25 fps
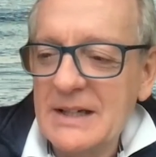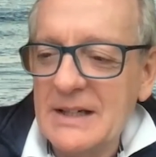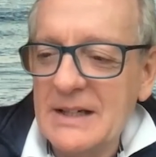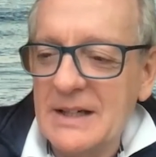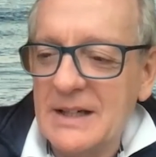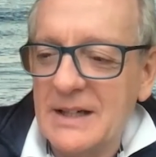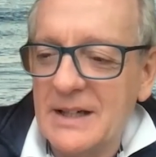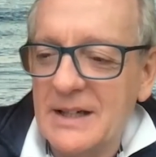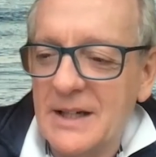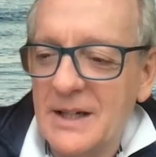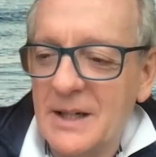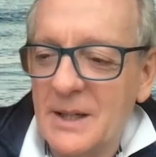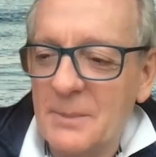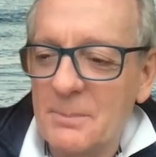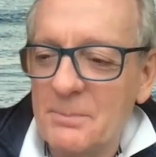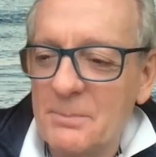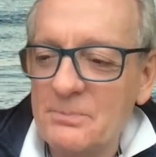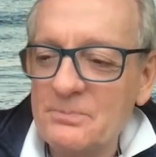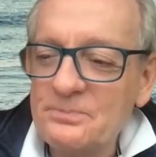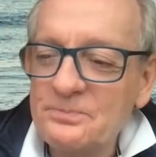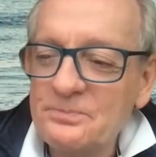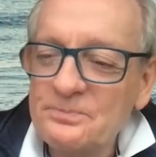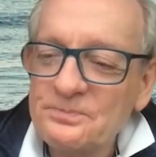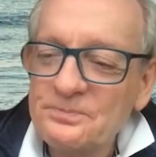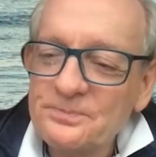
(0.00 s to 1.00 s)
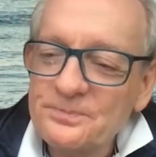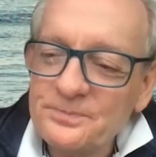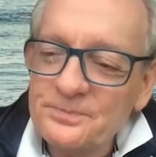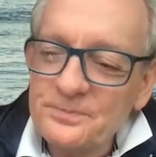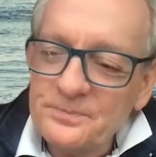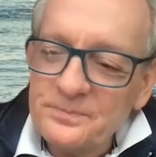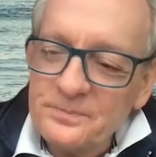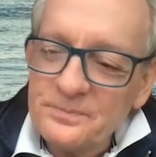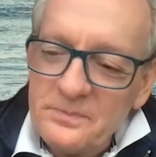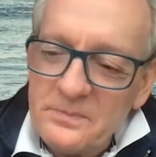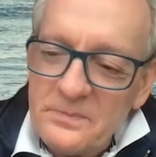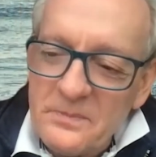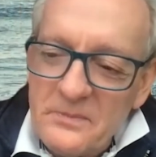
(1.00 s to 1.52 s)
I
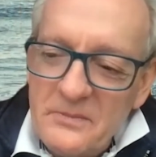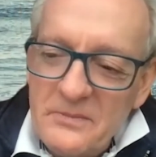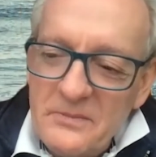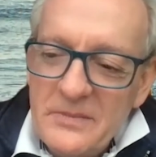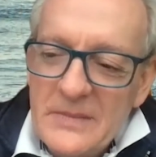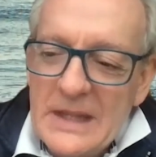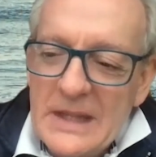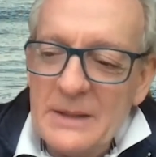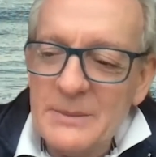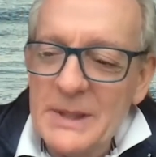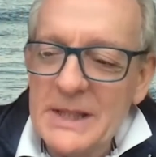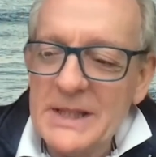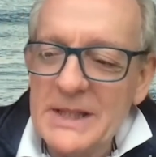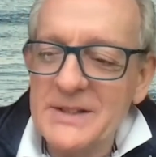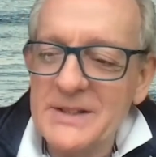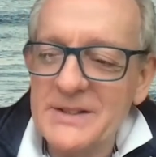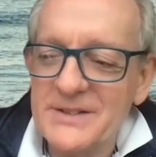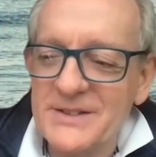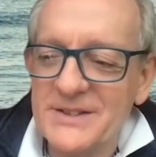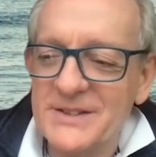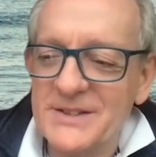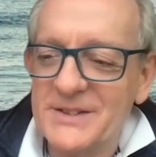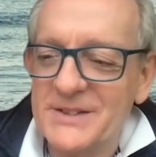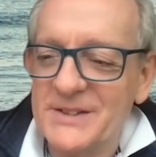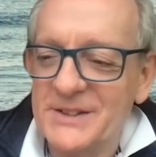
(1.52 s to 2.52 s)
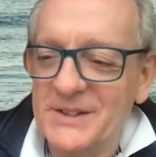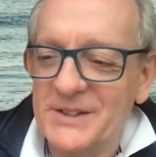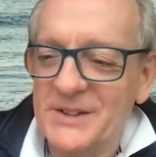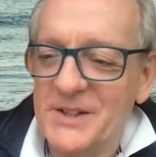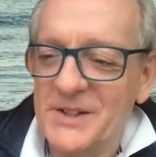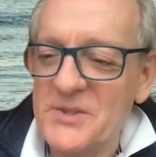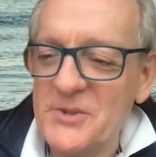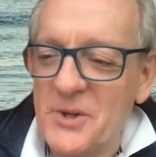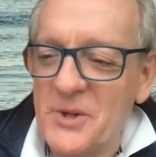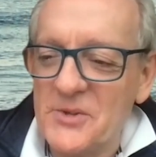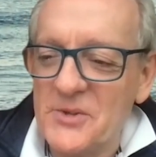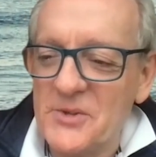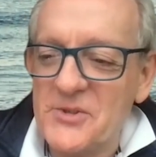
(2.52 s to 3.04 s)
mean,
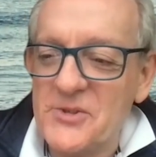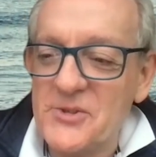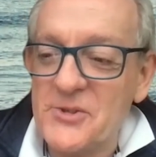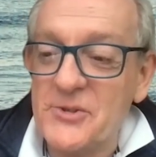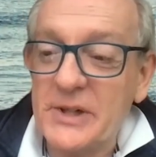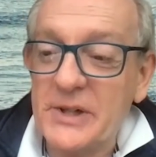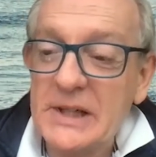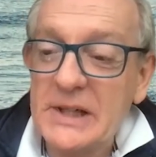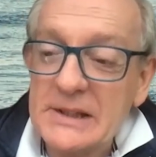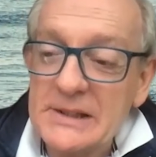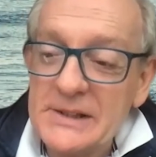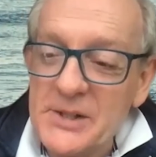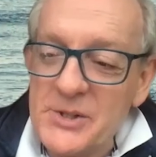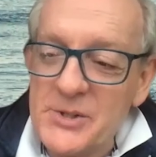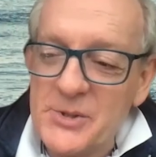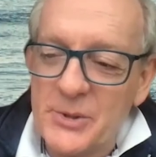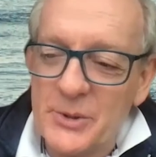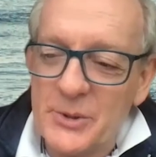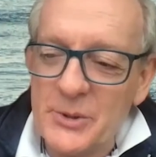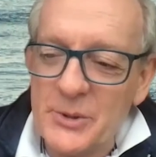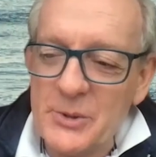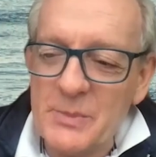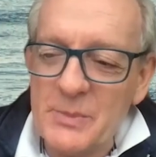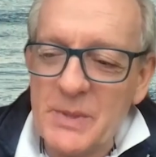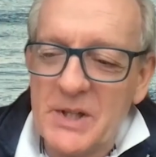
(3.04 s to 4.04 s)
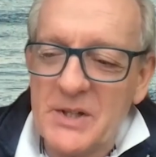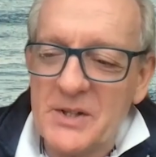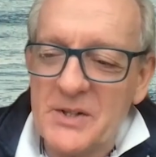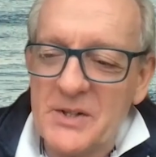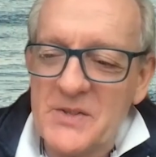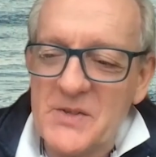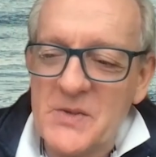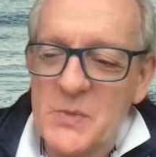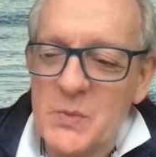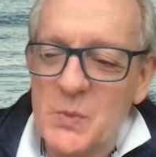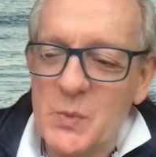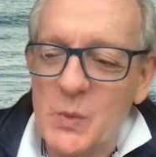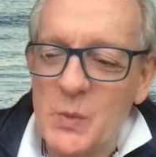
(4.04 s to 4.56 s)
it's not strictly true
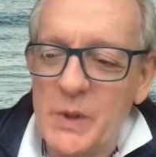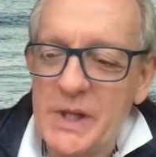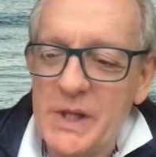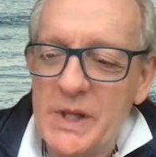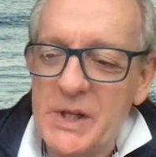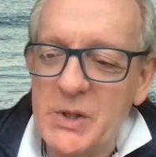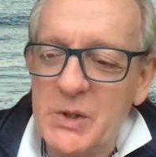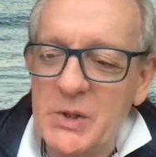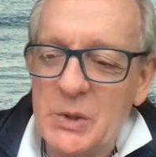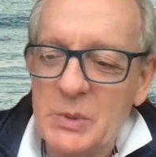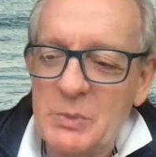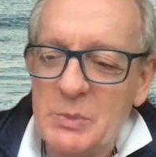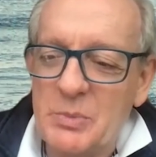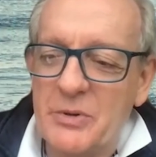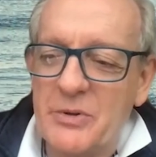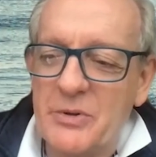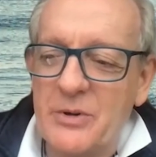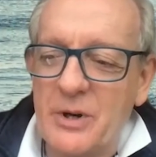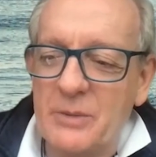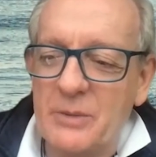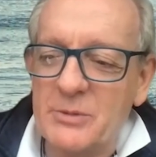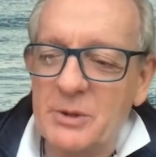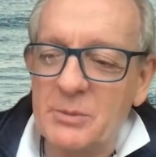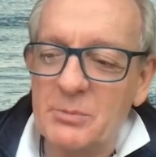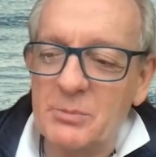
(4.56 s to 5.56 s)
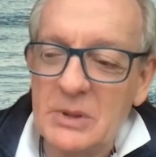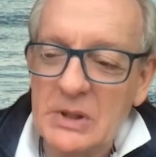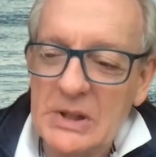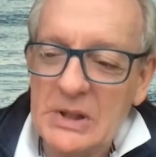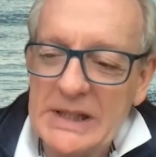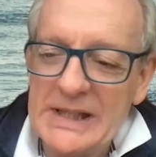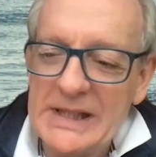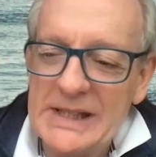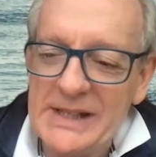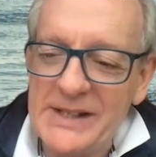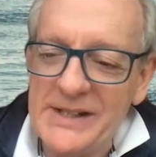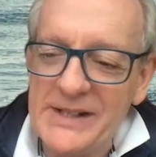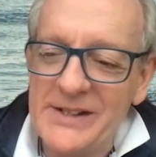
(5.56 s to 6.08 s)
because we could
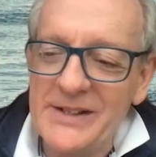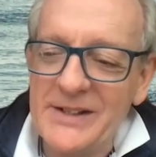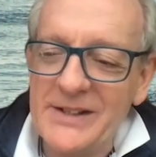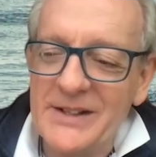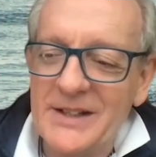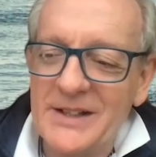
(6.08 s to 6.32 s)
probably